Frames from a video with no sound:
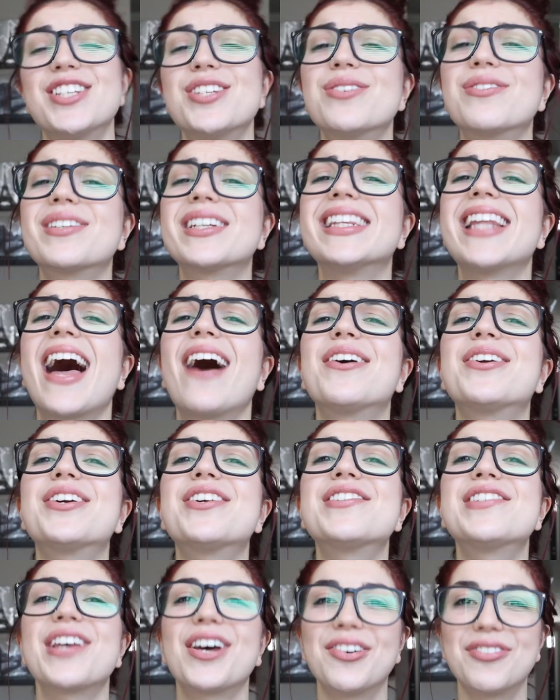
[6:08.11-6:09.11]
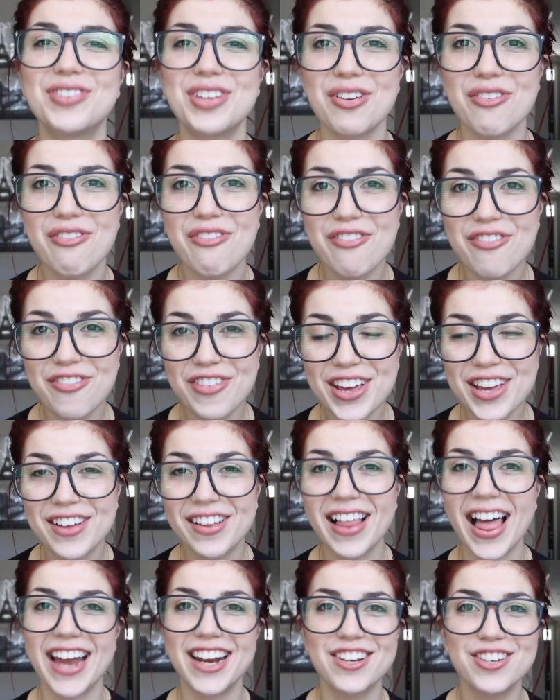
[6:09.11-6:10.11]
to allow yourself to
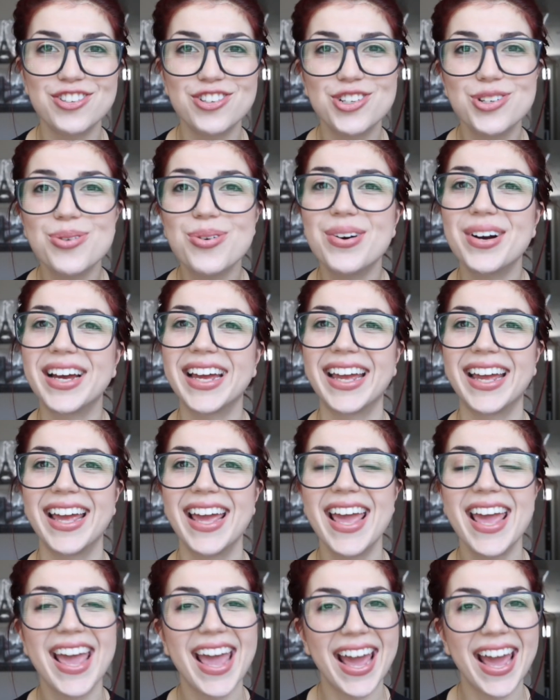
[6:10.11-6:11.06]
feel and enjoy